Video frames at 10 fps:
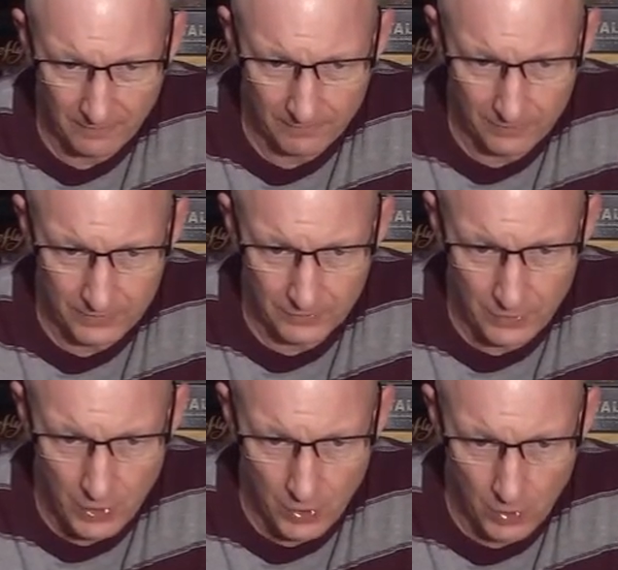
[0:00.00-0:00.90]
There's
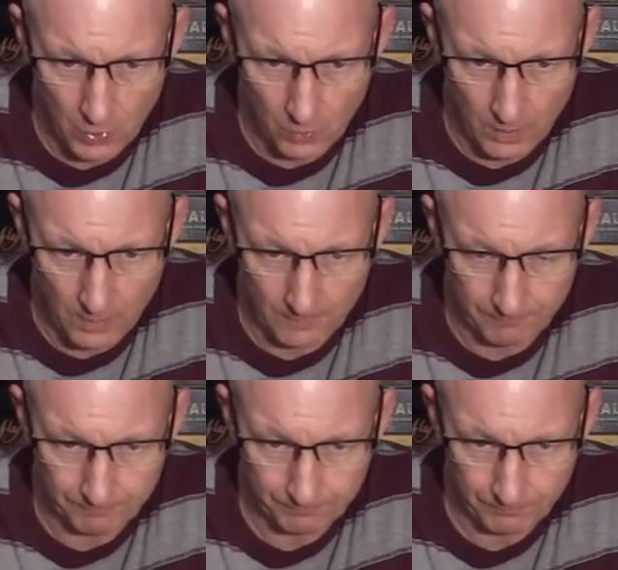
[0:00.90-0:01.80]

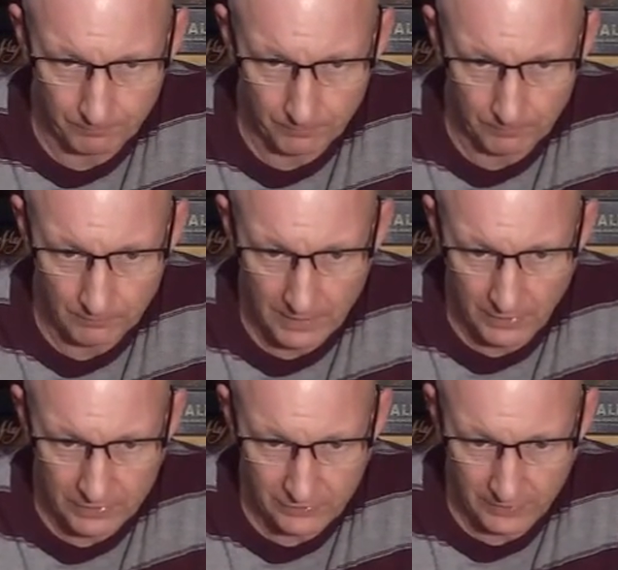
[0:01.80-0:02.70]
no
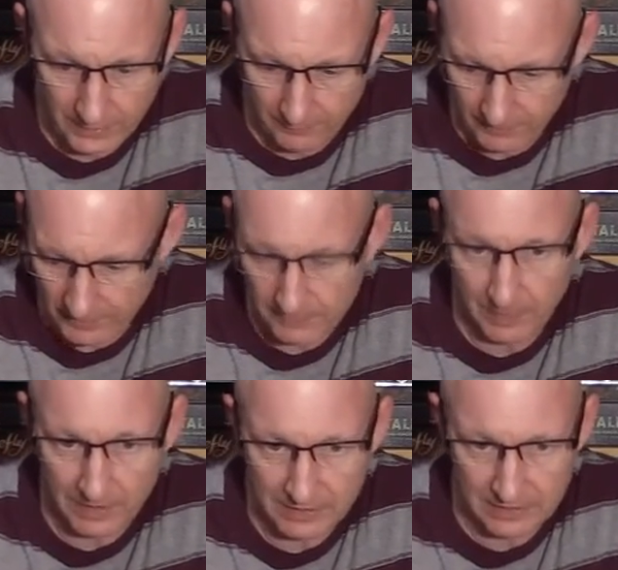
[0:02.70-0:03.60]
character in here for this, but
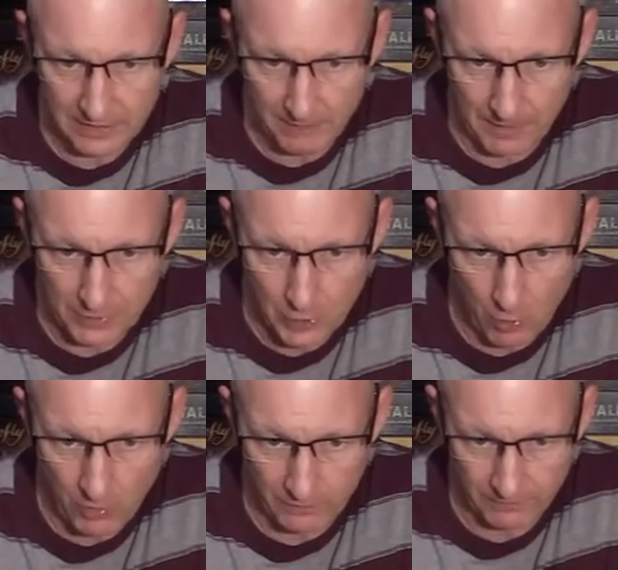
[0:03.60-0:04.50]
I did see a big token for